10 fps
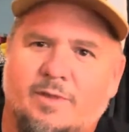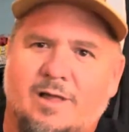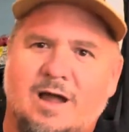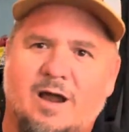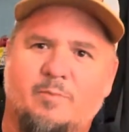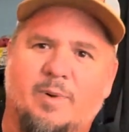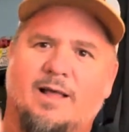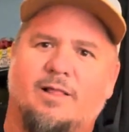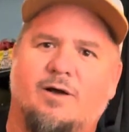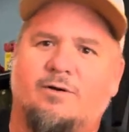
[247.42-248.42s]
All right,
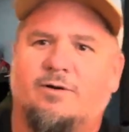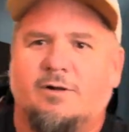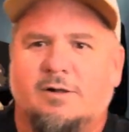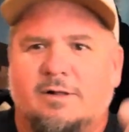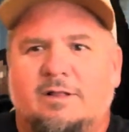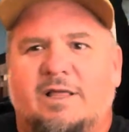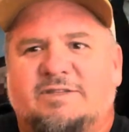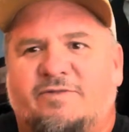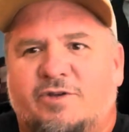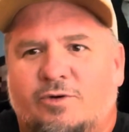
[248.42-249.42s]
Palo,
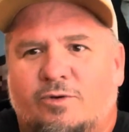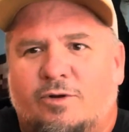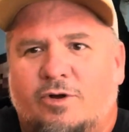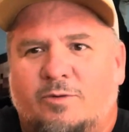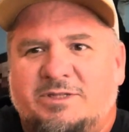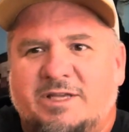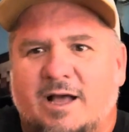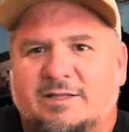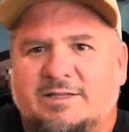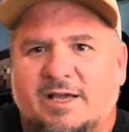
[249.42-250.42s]
that's for you. Hope to see you
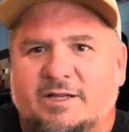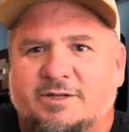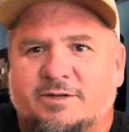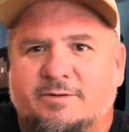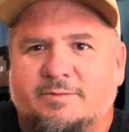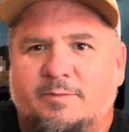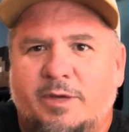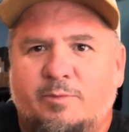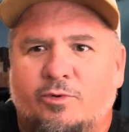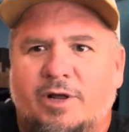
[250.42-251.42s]
on stage.
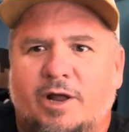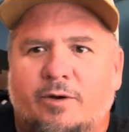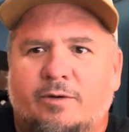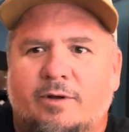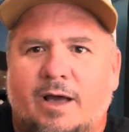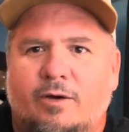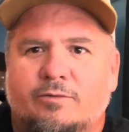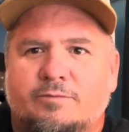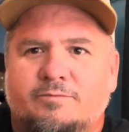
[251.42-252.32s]
Pete Marino, out.